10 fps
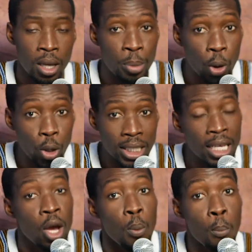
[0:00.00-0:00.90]
because
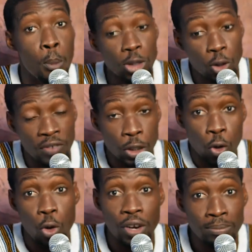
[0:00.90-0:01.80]
most of the
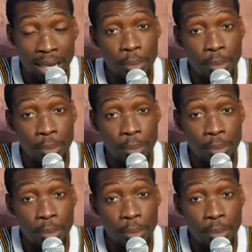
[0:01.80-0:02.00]
children